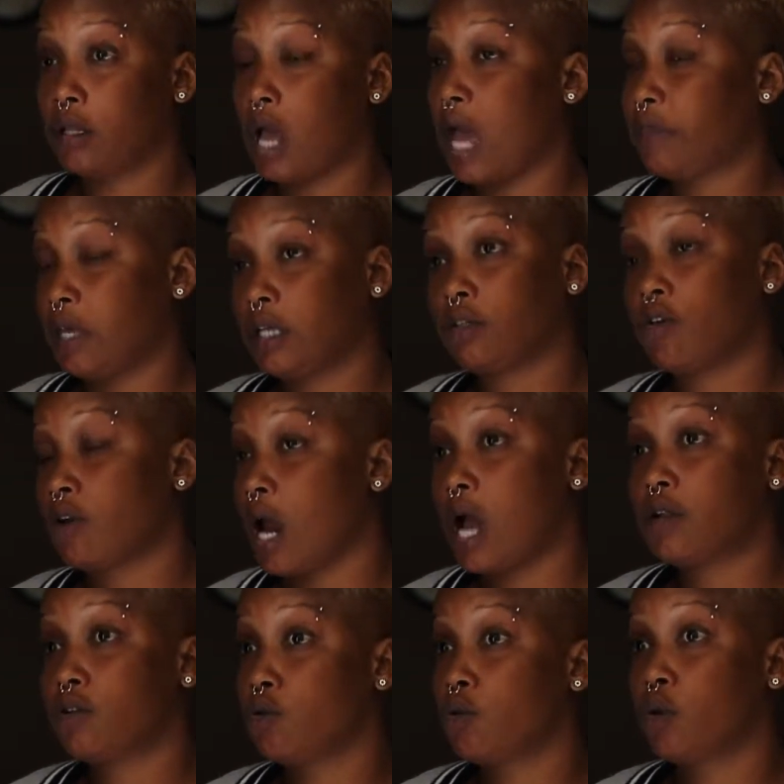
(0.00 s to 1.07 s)
I think they're
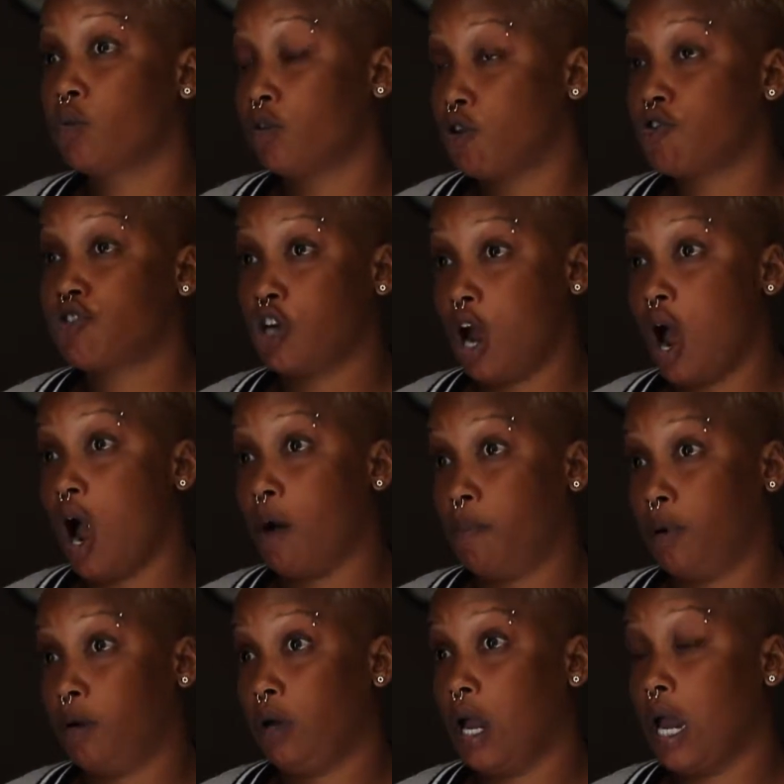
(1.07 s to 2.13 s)
not doing their job,
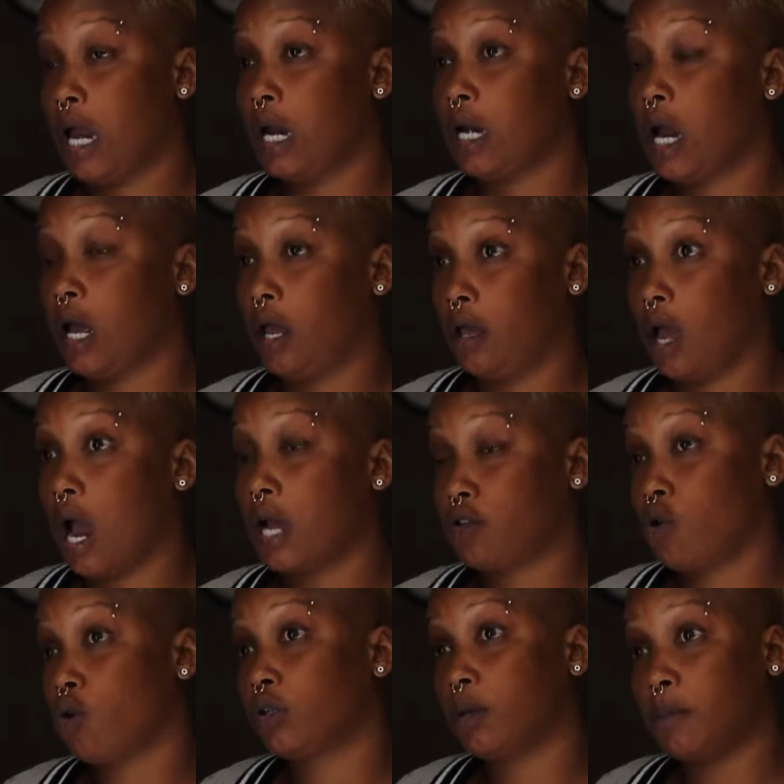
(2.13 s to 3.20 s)
and I
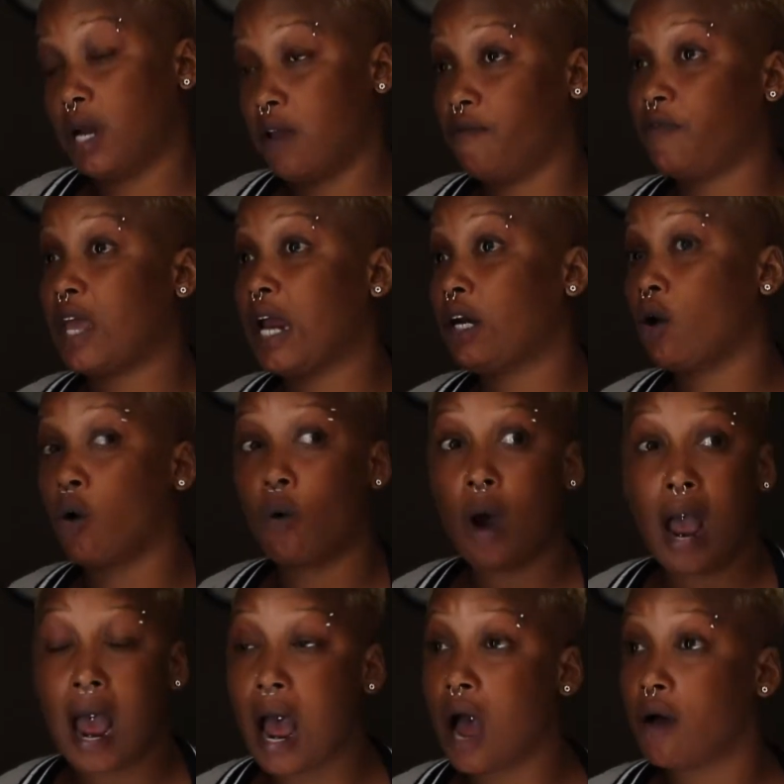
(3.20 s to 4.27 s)
told them that if they
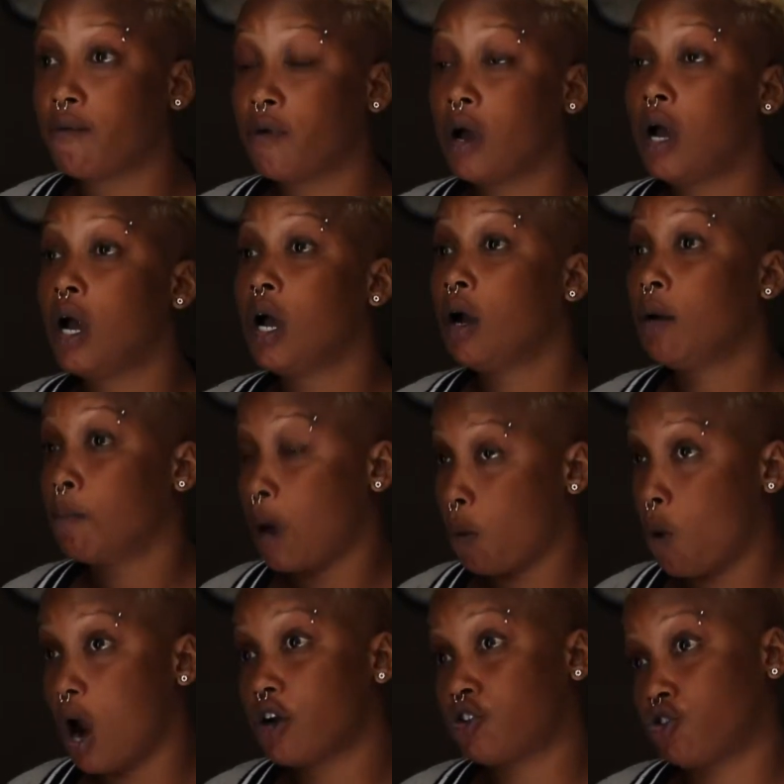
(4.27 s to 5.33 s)
don't have my
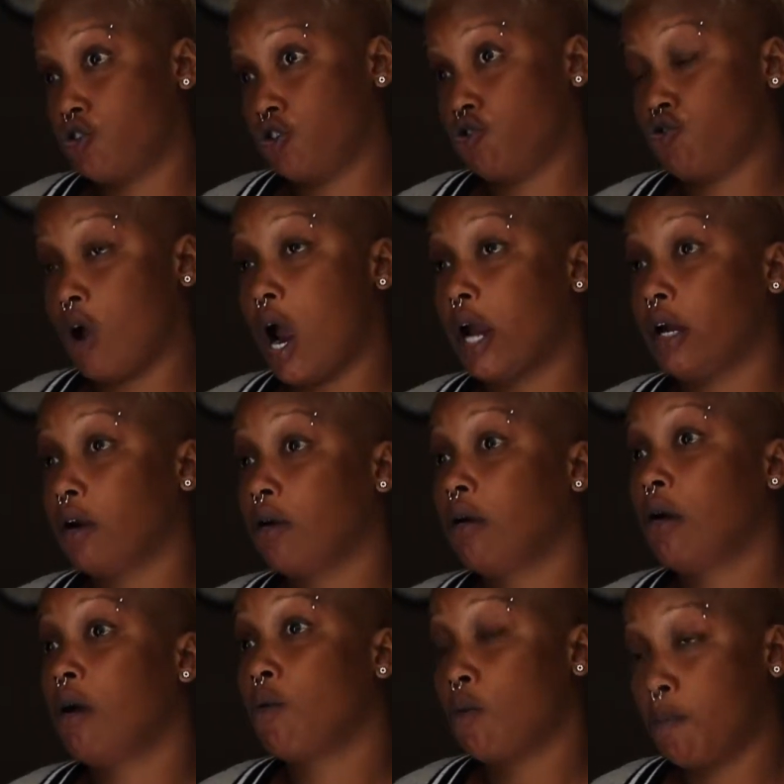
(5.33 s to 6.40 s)
washer and
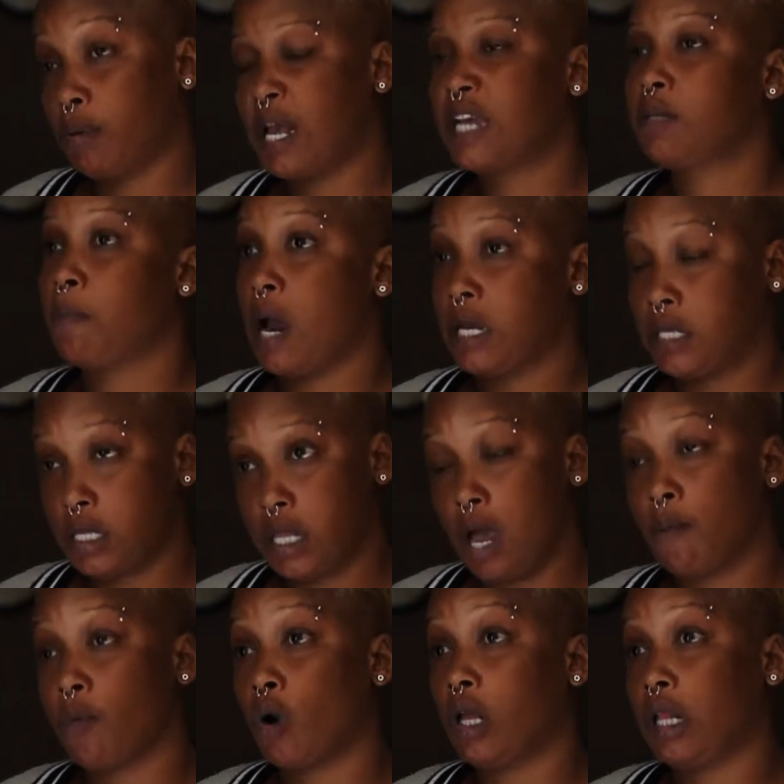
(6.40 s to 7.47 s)
dryer replaced by
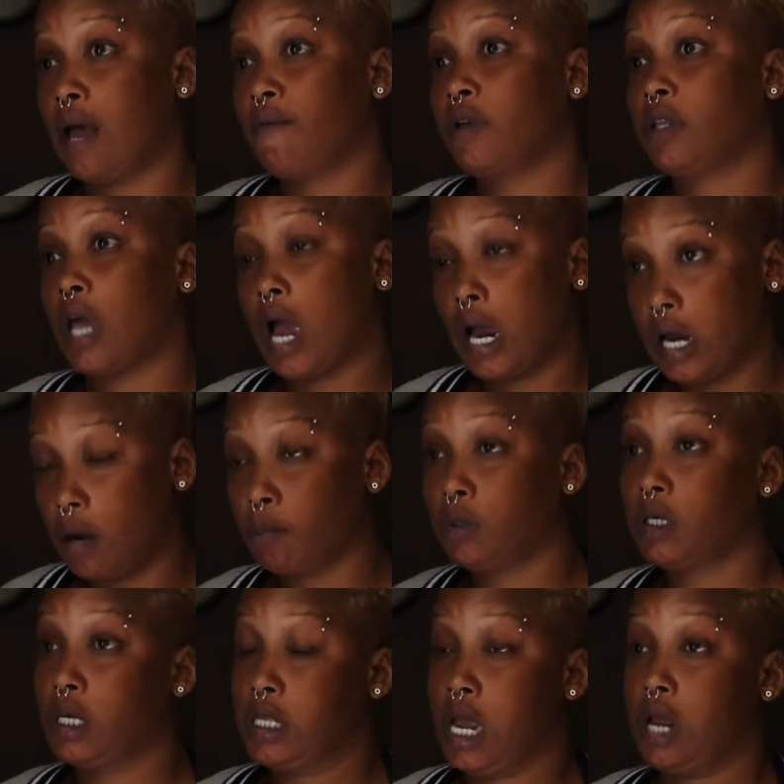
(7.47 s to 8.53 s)
September 11th, I am
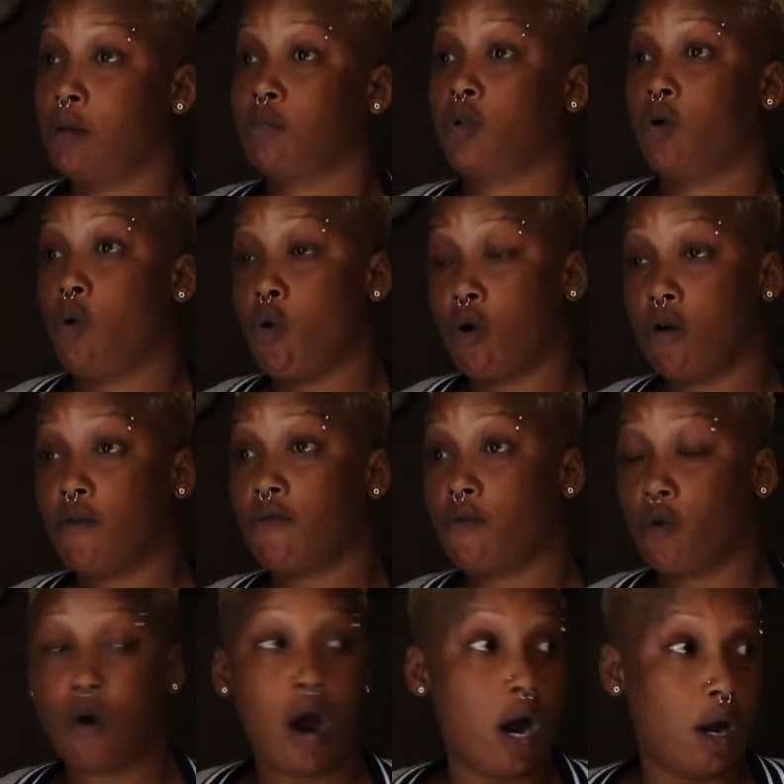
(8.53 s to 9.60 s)
going to take them to court
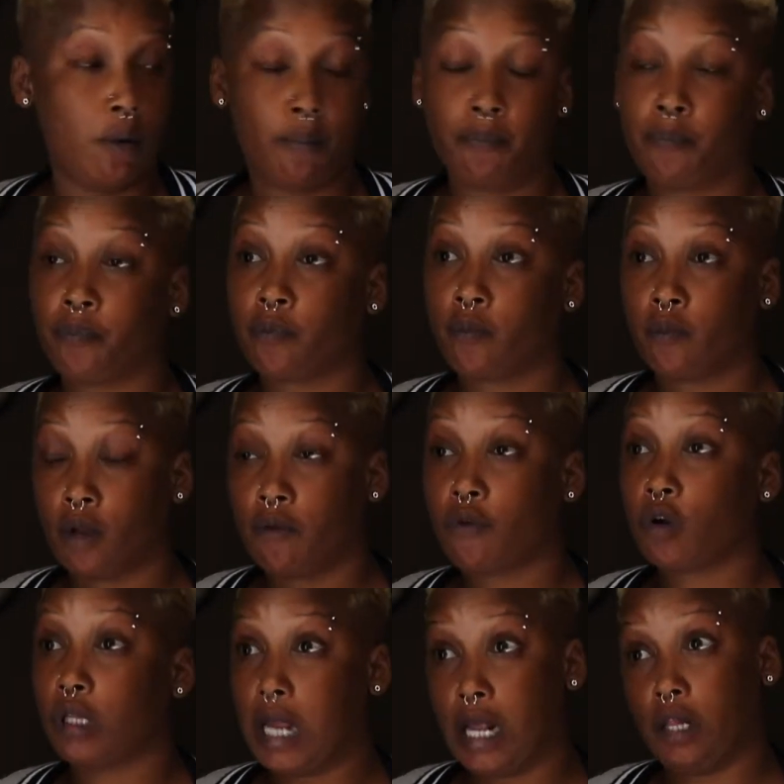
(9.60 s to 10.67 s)
for
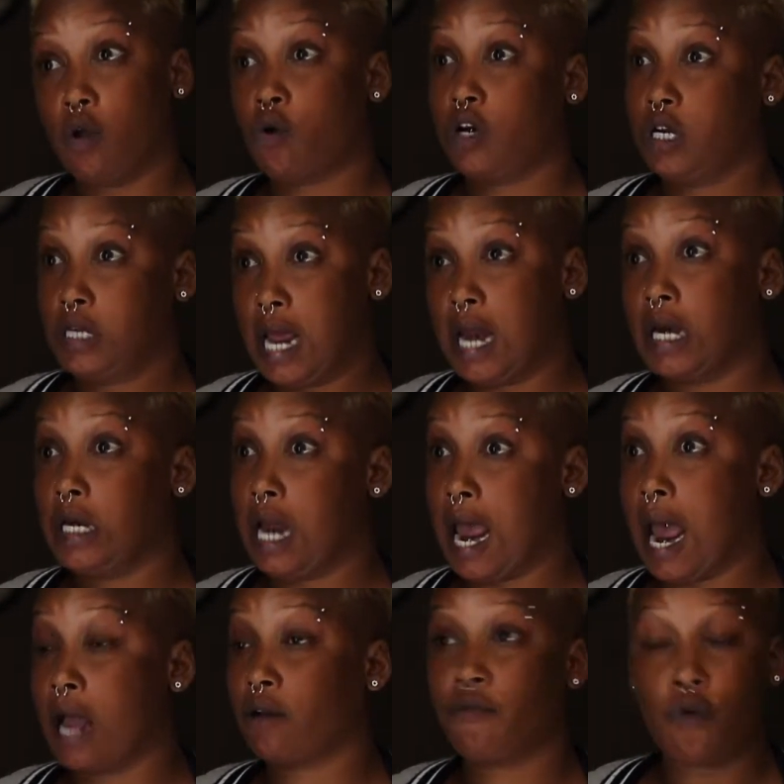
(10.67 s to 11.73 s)
Landlord and Tenant
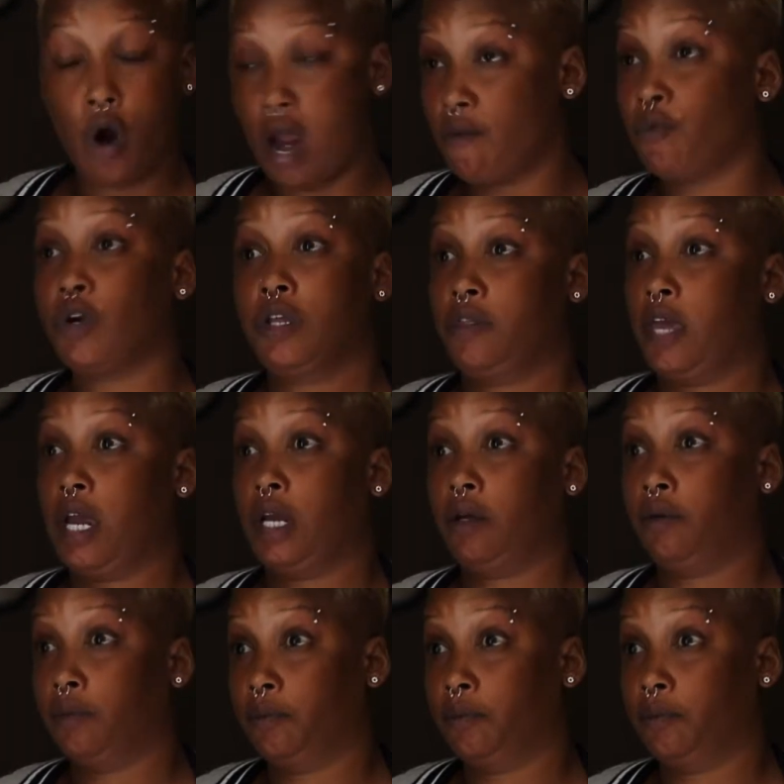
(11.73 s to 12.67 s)
Act for everything.